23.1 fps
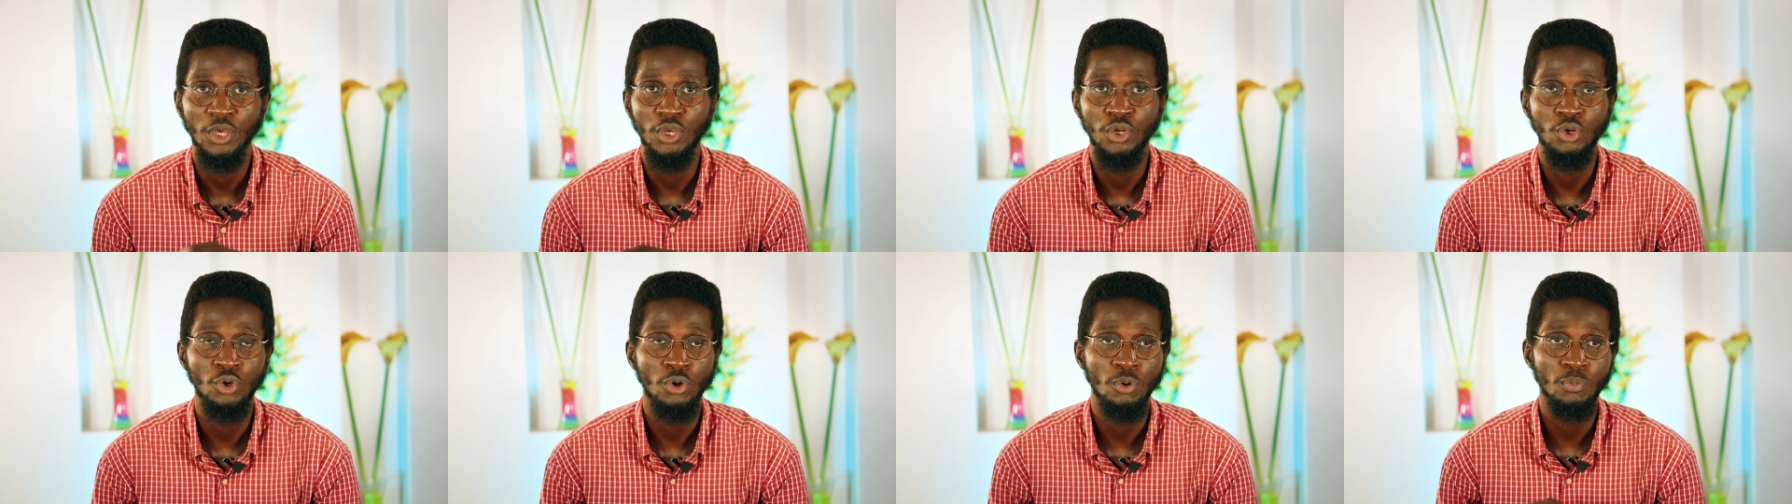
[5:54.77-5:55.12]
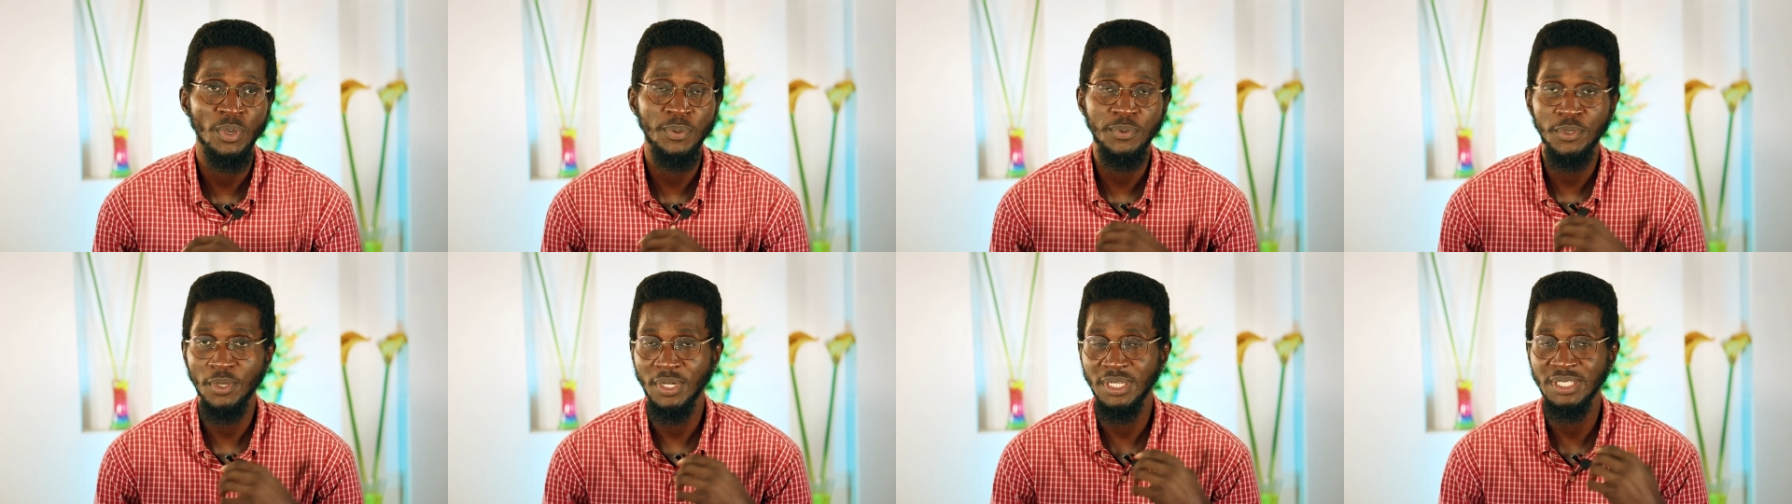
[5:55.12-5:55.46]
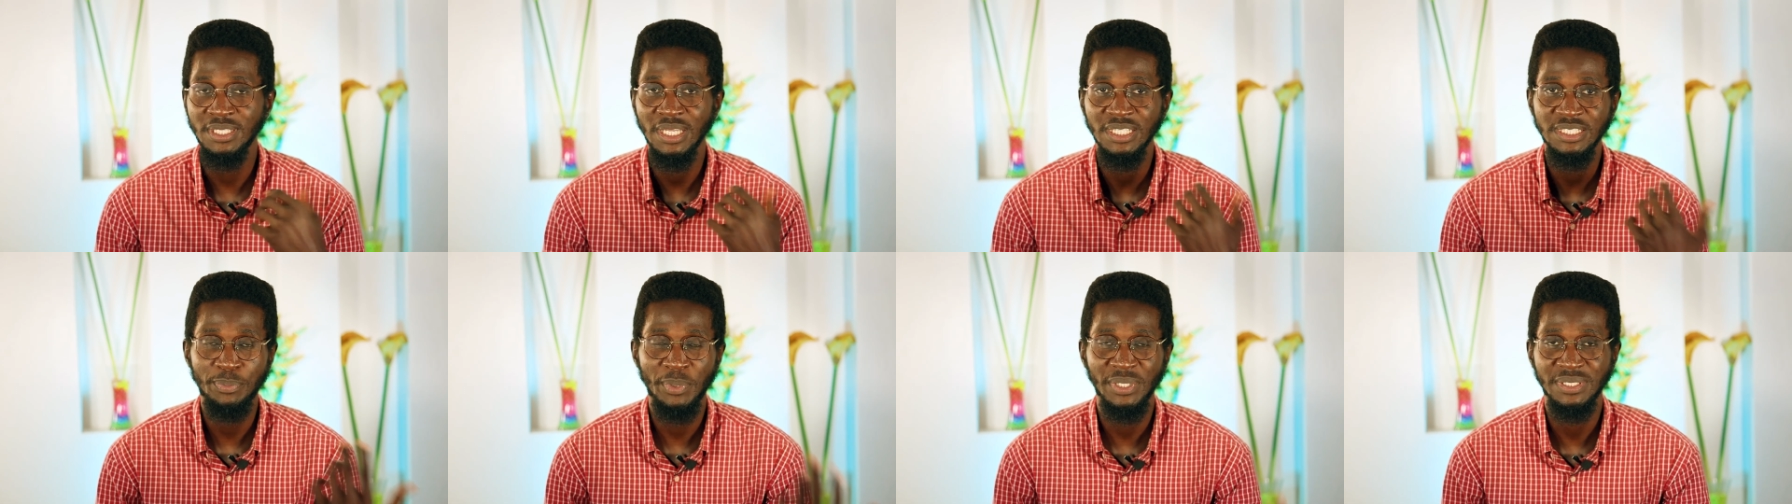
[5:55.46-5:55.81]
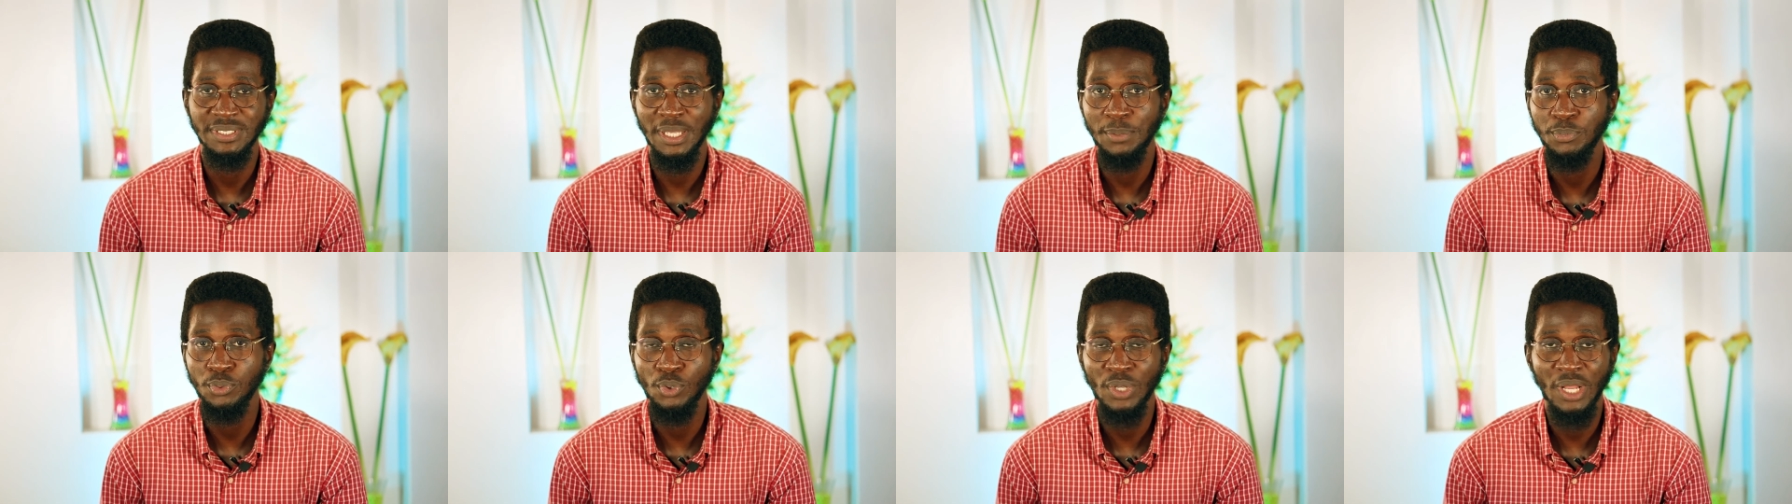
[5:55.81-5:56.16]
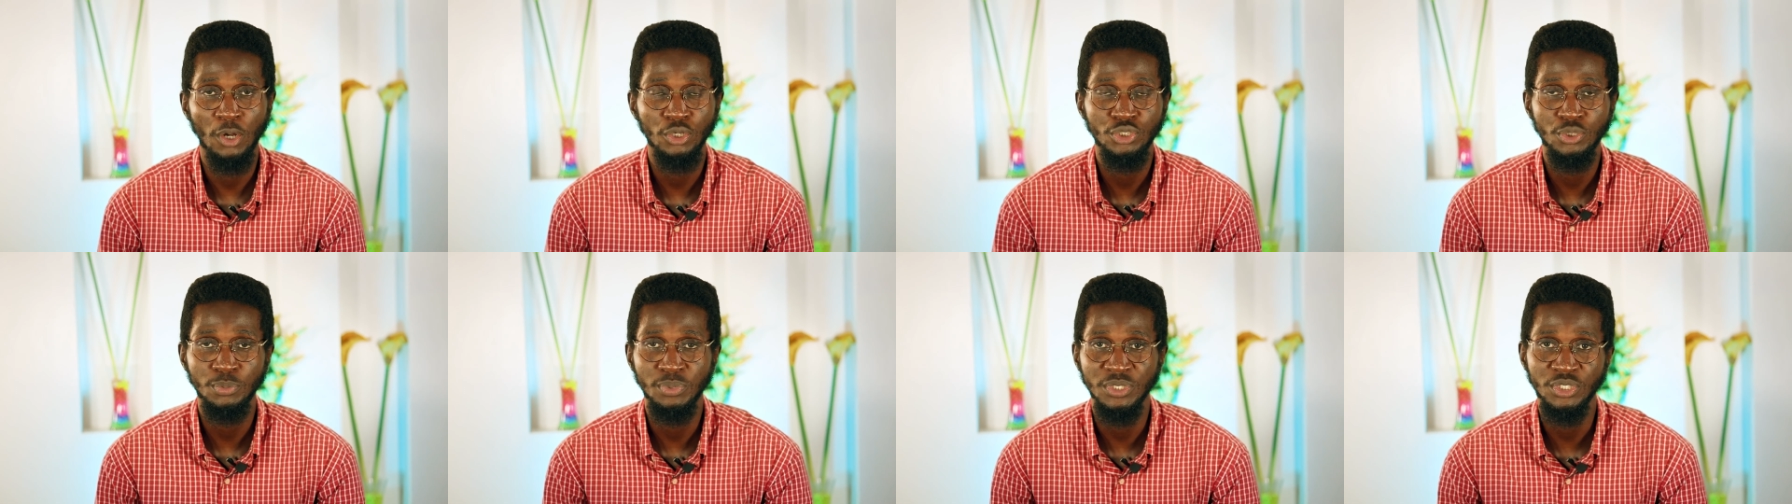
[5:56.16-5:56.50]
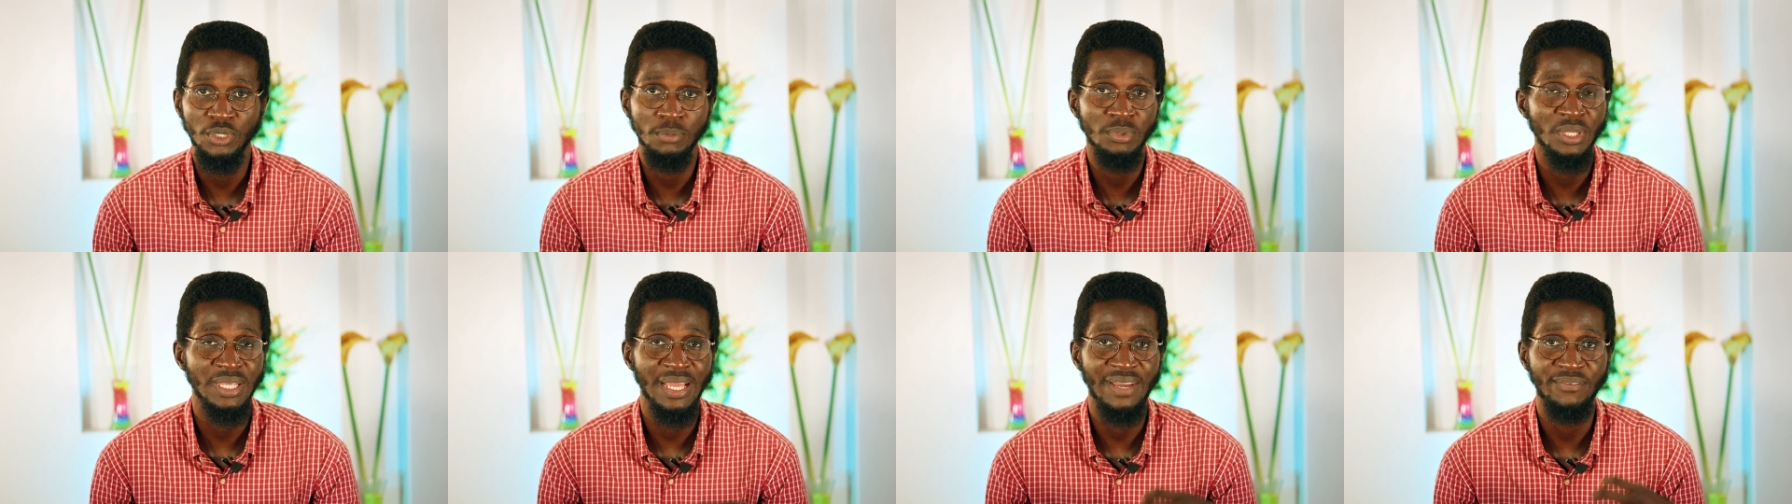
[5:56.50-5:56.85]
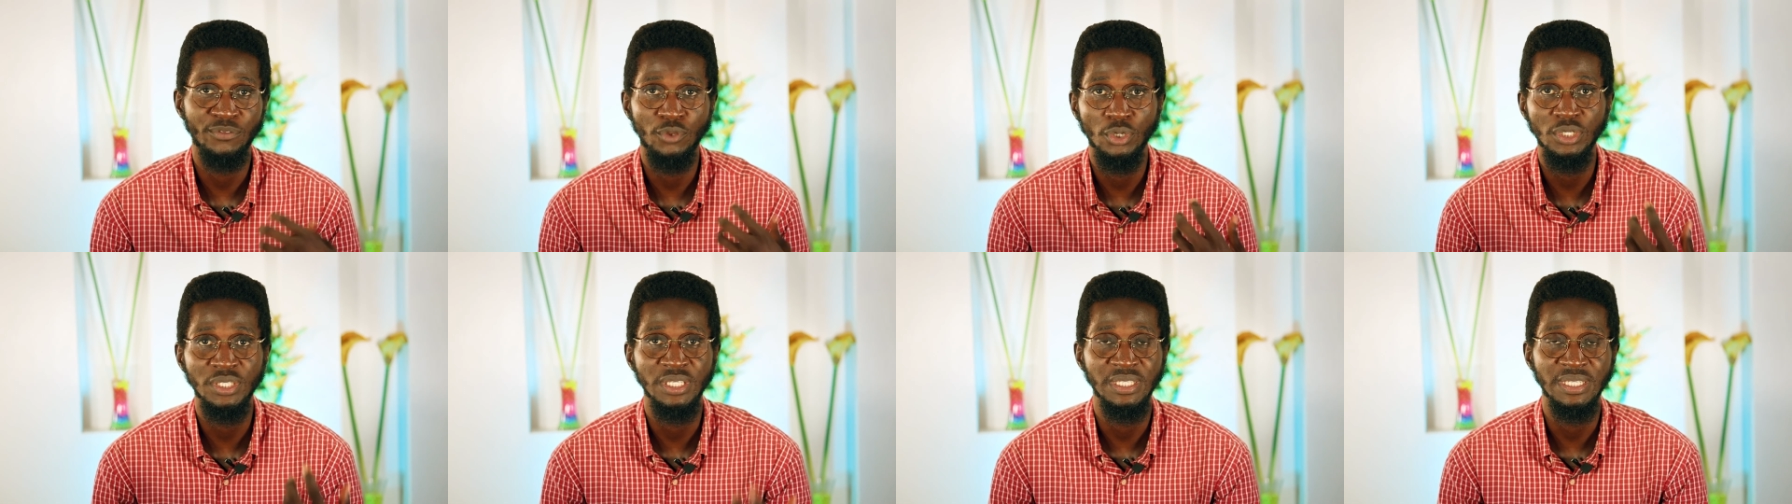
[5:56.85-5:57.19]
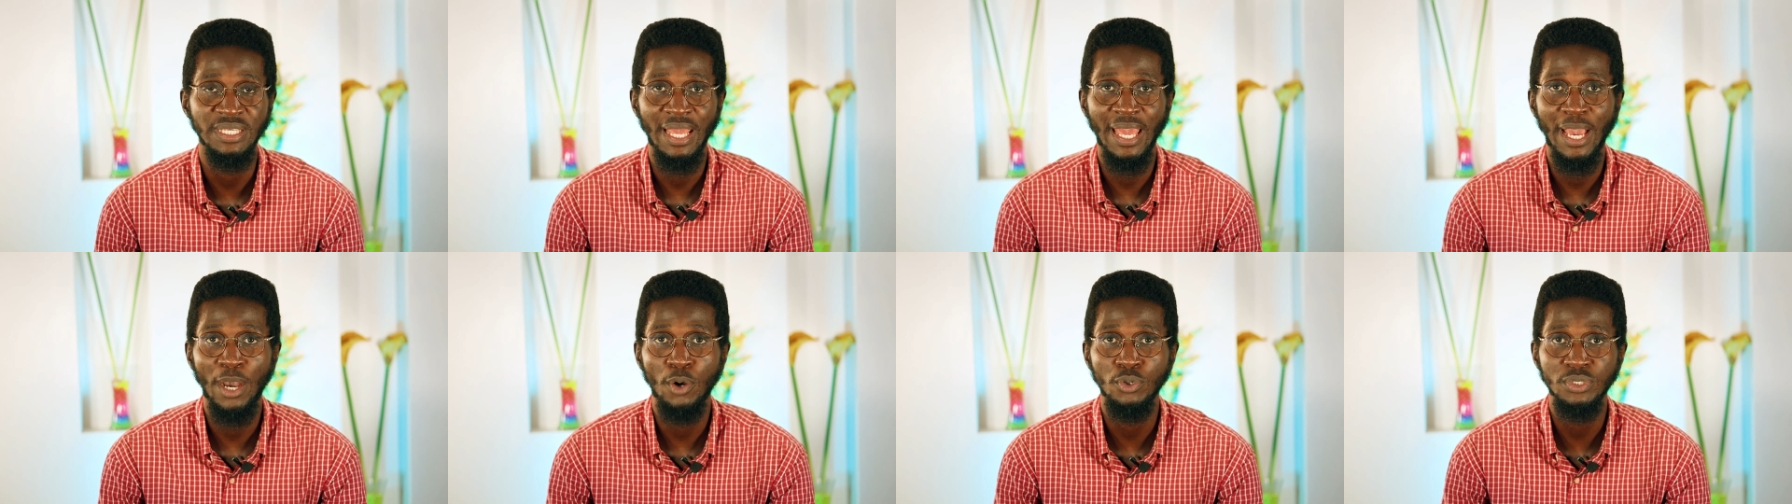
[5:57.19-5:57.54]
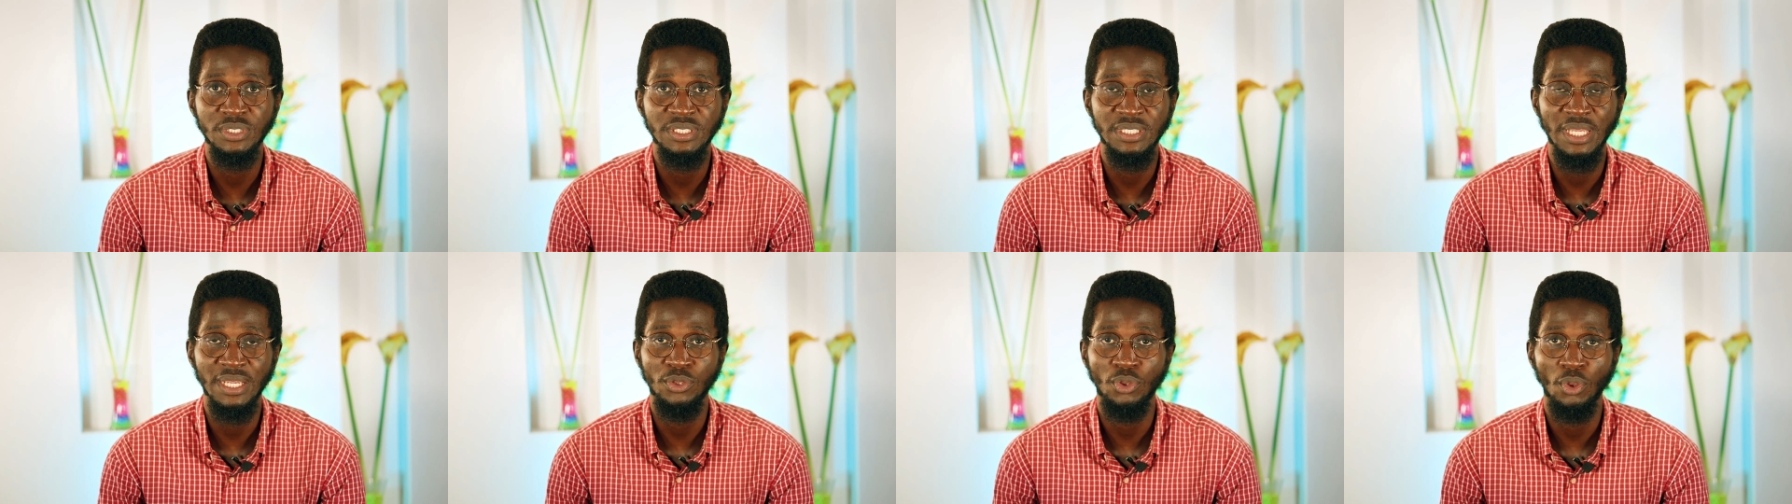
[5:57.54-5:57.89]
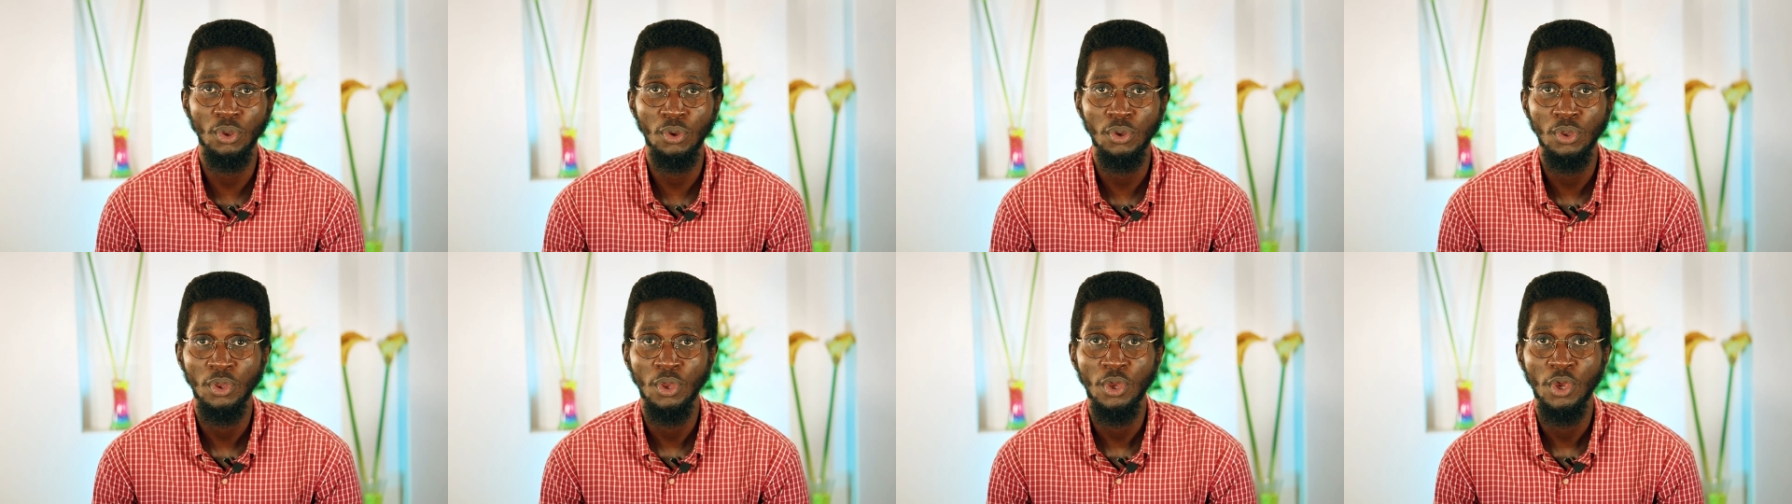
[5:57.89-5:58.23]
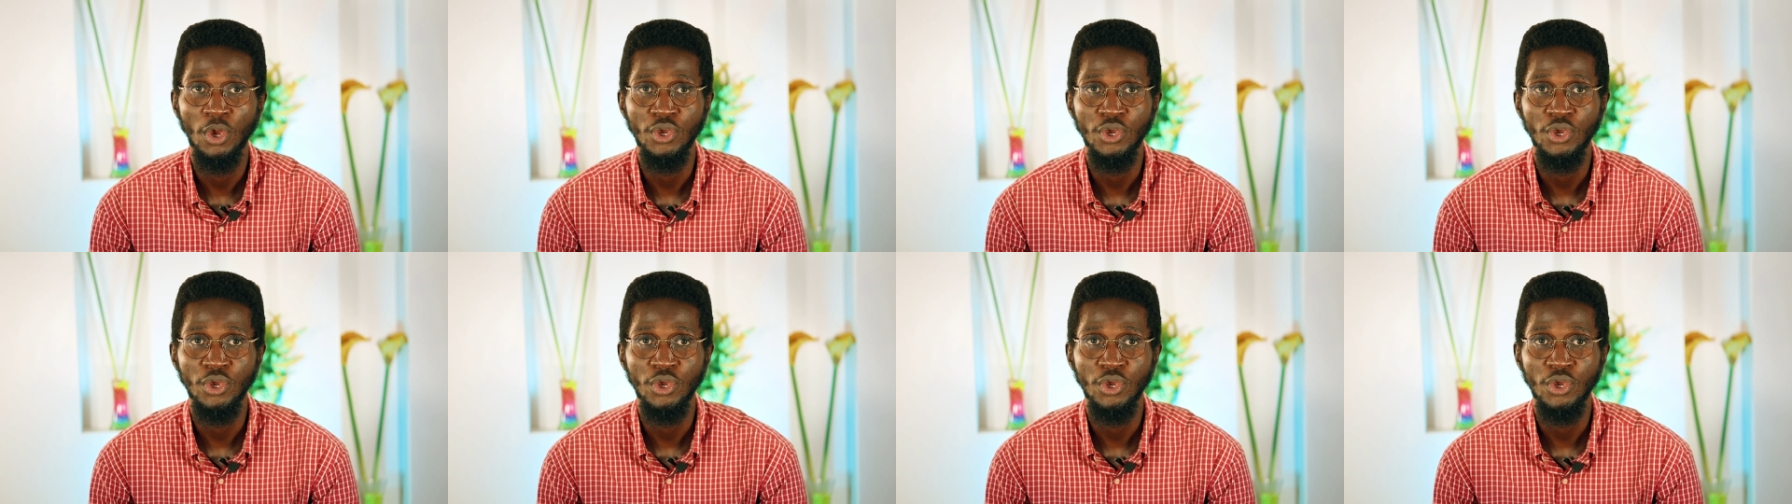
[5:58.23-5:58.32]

you know, maybe your leadership example can also be something you have done in the health sector.